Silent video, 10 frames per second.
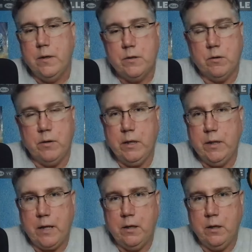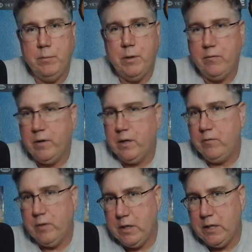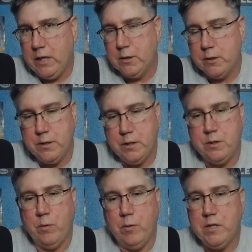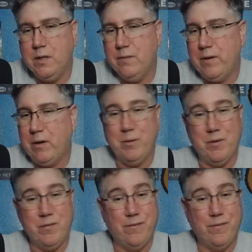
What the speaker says: So again, that could have been a very, very dangerous situation if I would have been